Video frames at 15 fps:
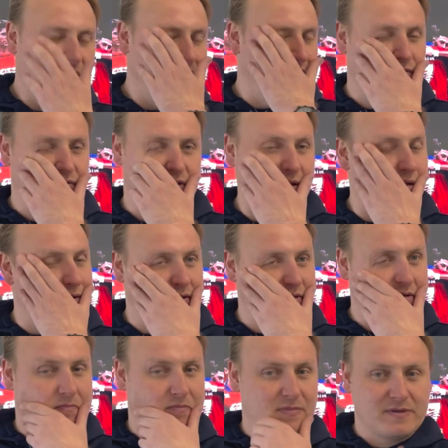obviously there's
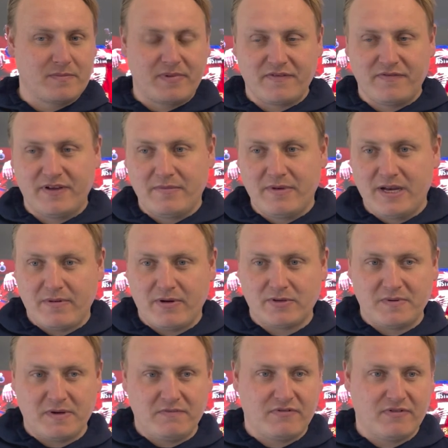a big thing made about
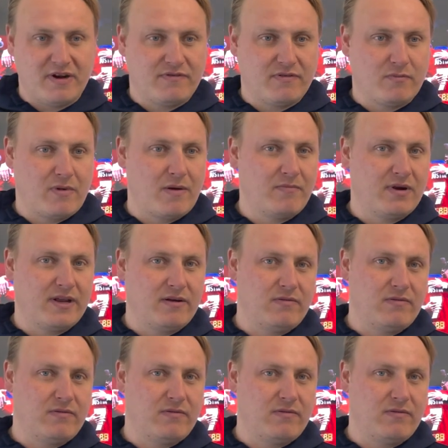us being free from Wembley,